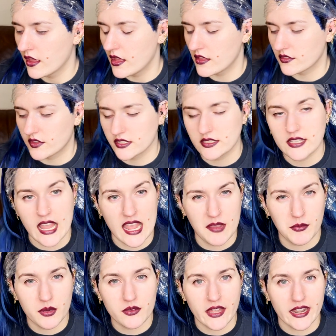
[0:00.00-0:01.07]
this
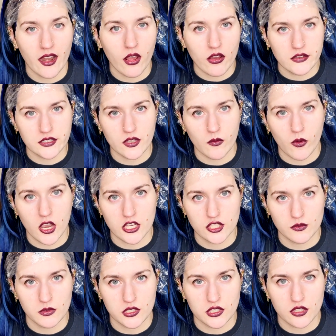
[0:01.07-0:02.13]
table that I also washed
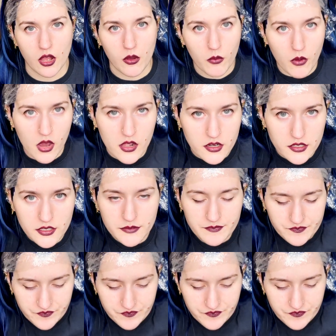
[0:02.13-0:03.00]
with salt water.